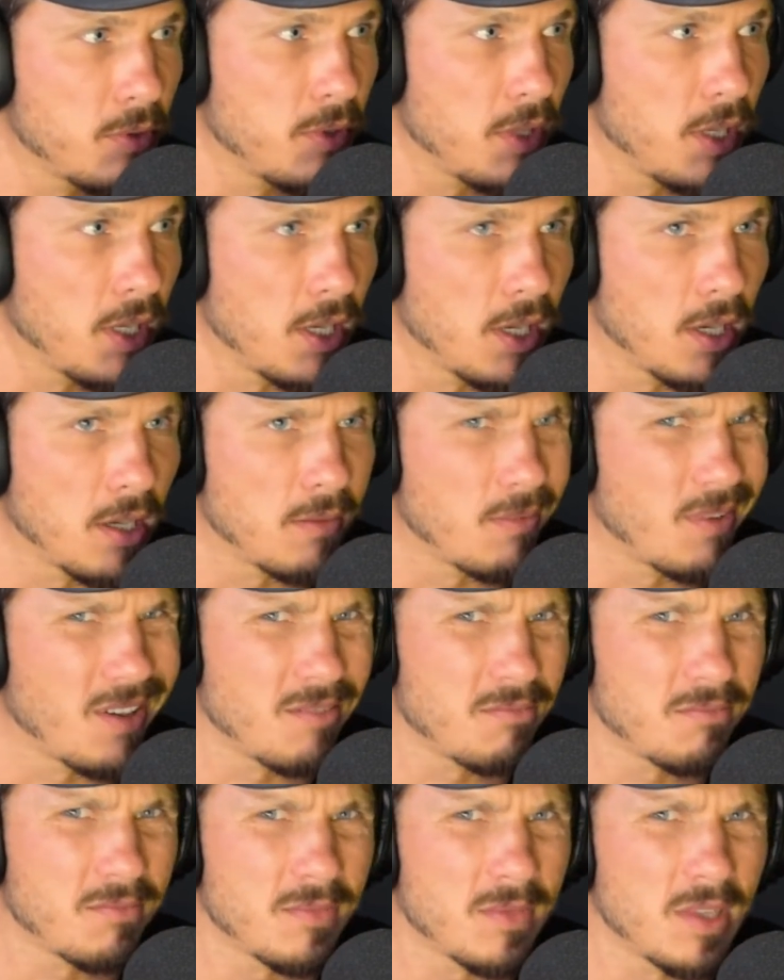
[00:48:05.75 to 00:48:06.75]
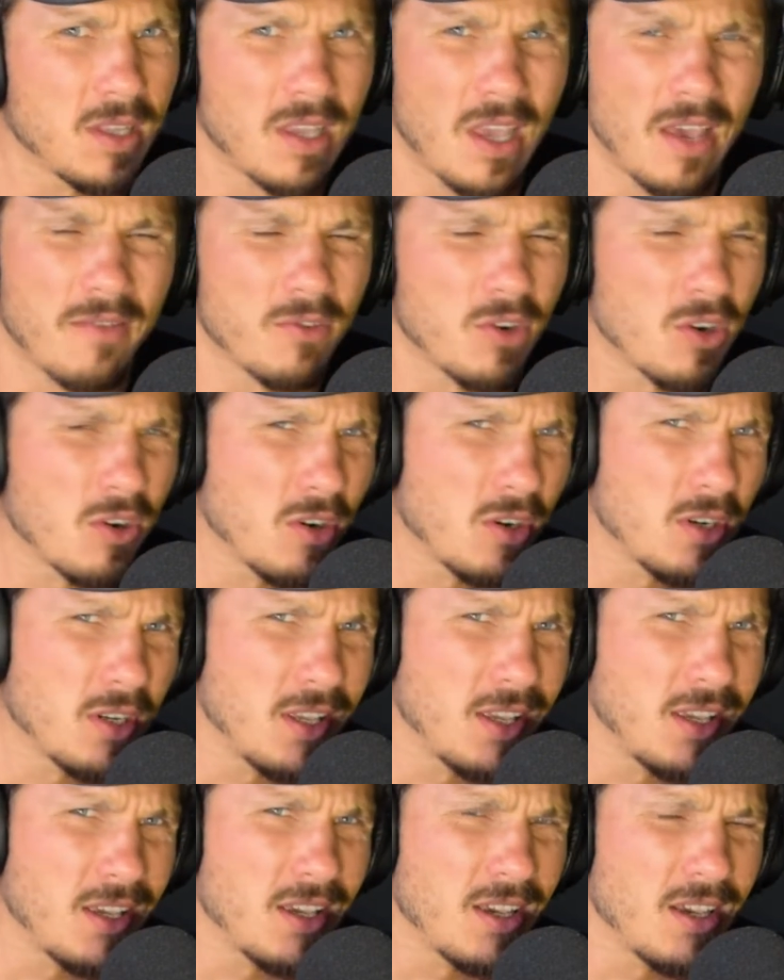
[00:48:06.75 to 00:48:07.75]
do the. Uh, I um, haven't heard
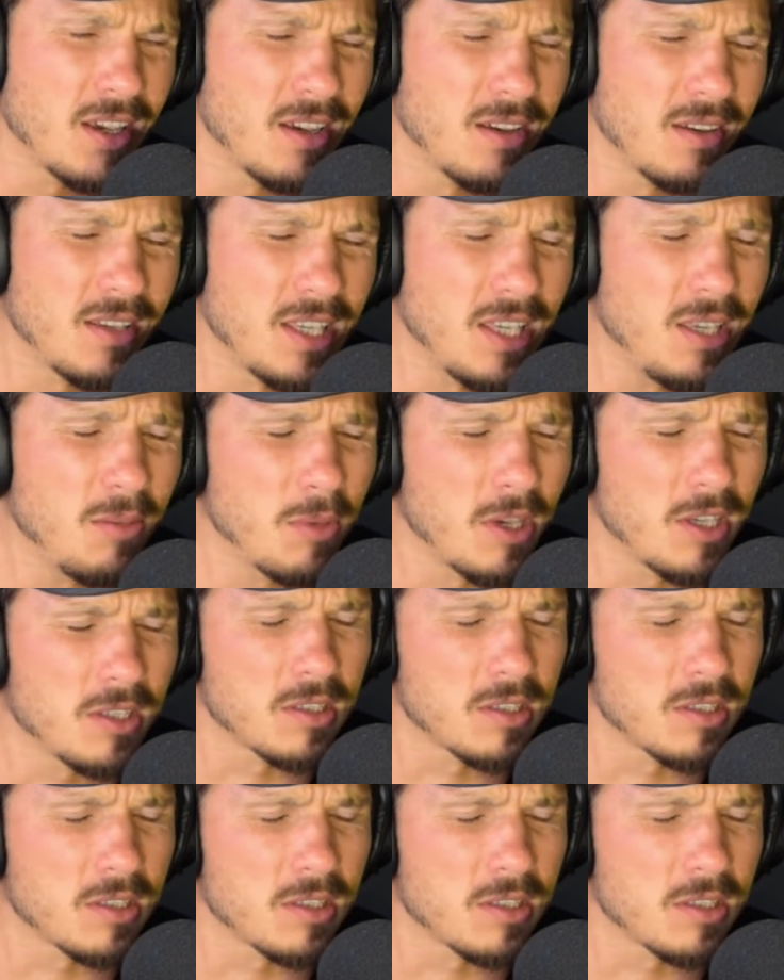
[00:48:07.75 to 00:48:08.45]
the uh, eBay